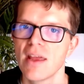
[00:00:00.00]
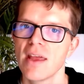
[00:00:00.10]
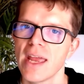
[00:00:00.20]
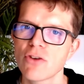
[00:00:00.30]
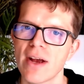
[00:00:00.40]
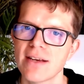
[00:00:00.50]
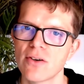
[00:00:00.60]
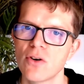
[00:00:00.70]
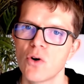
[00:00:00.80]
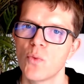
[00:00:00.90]
In
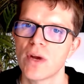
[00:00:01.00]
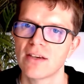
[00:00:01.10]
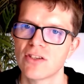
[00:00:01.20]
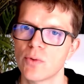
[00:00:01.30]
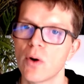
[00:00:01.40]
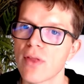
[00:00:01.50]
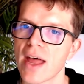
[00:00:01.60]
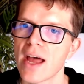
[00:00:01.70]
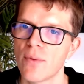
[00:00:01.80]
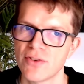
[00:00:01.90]
Gradle, we can do all
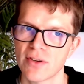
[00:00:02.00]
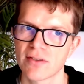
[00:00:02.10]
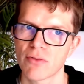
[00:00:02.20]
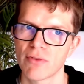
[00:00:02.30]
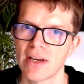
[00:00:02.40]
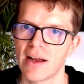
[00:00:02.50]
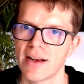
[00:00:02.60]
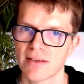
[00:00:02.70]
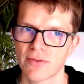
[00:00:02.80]
that with just three lines of